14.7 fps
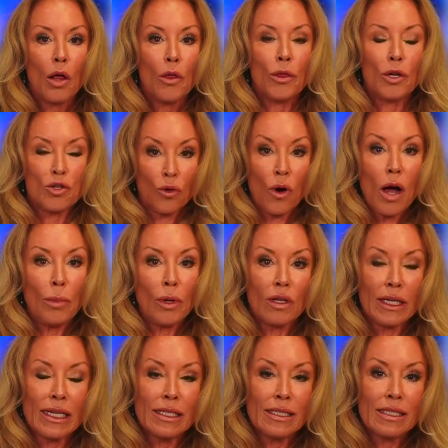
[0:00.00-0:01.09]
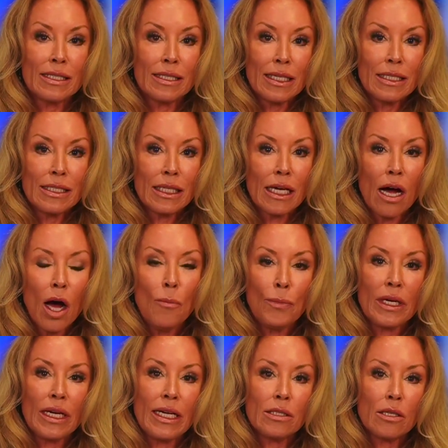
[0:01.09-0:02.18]
The trouble is these
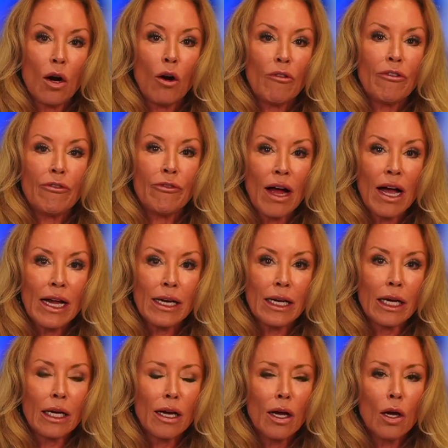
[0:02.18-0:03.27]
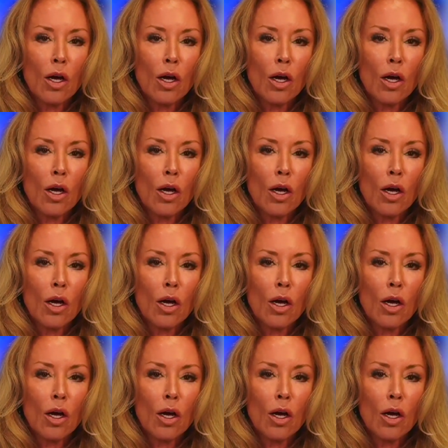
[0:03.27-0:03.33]
companies are fighting